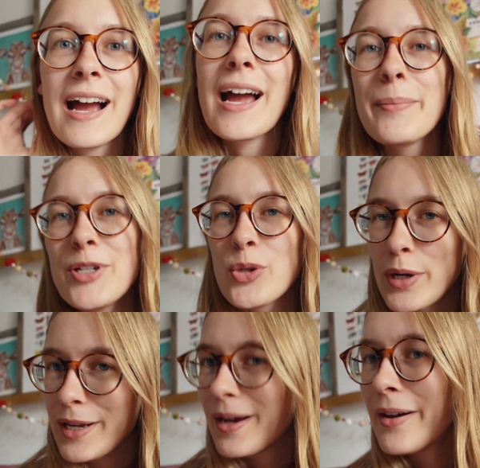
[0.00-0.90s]
I'm
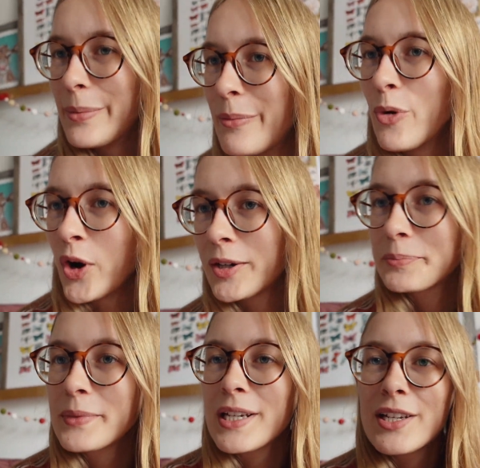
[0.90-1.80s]
enjoying it a bit more.
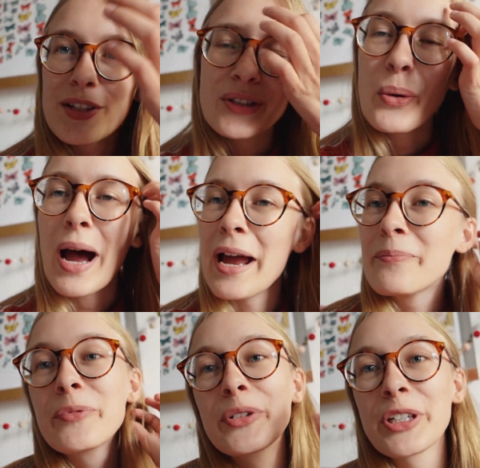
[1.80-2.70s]
So I
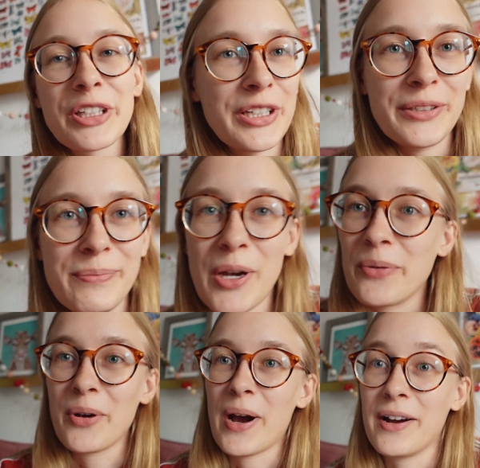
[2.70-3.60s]
really
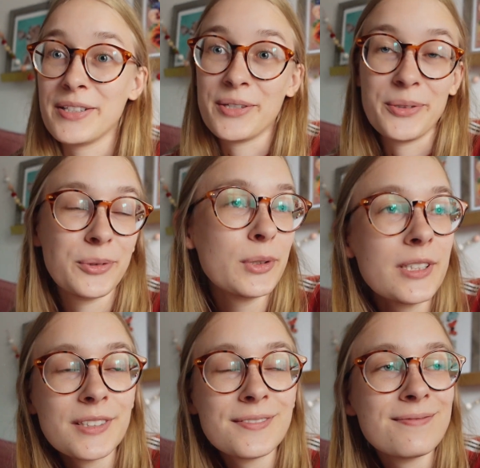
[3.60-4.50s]
don't know how to
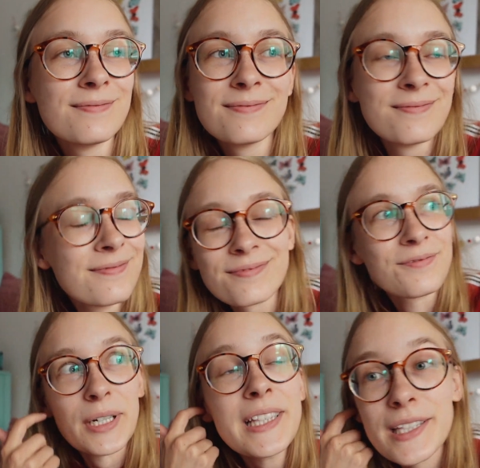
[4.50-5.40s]

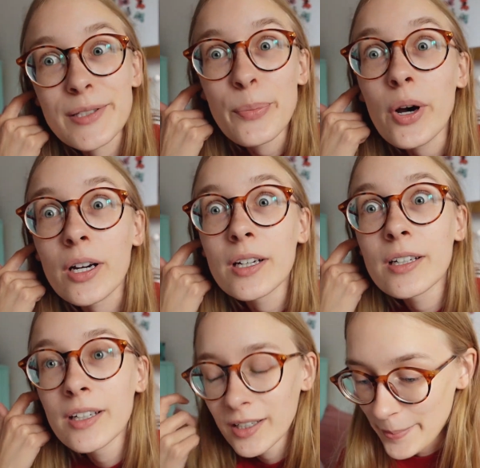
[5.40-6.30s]
rate this book.
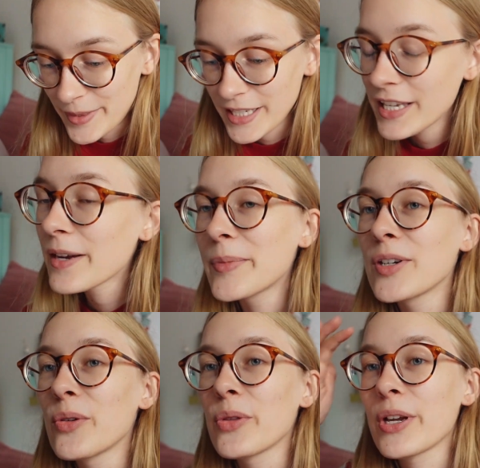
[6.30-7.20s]
I'm thinking I'm
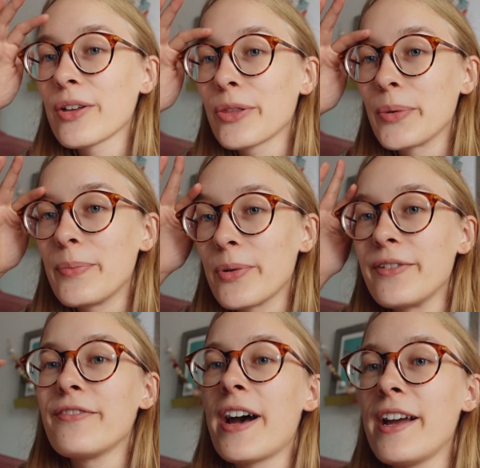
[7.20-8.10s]
gonna go with like a
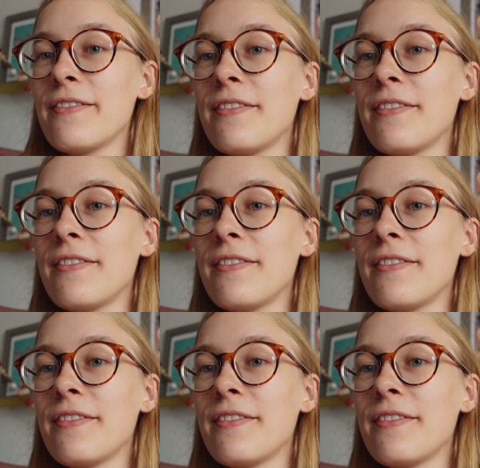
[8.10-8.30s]
3.5